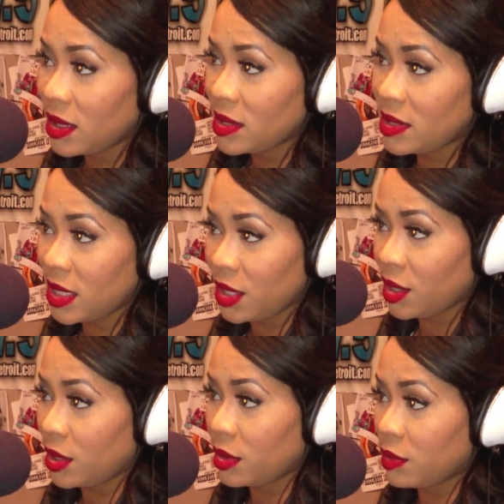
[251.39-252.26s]

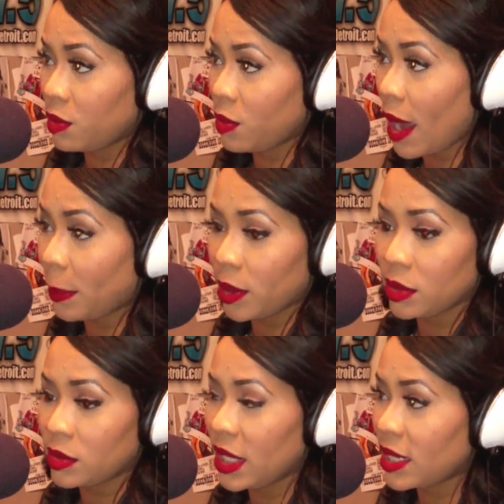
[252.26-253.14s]
singer,
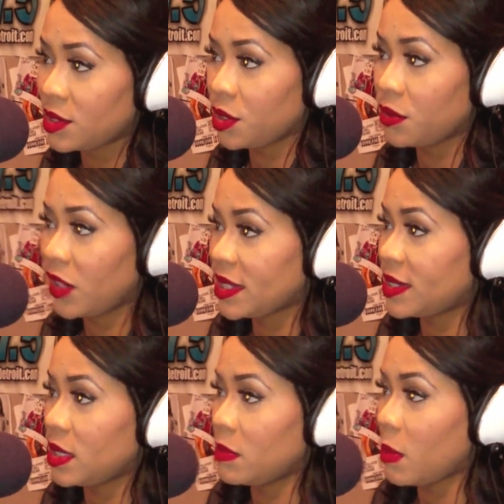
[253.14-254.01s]
rapper, dancer,
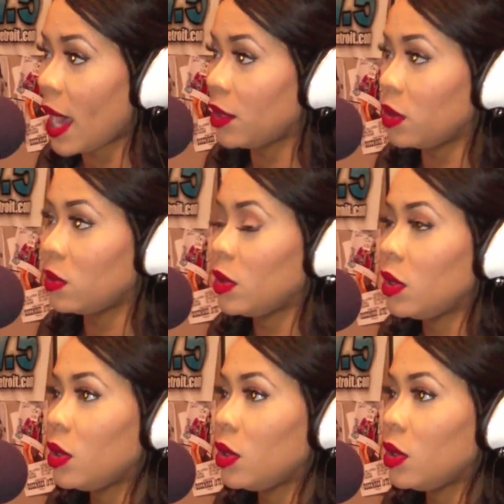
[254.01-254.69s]
vixen, model,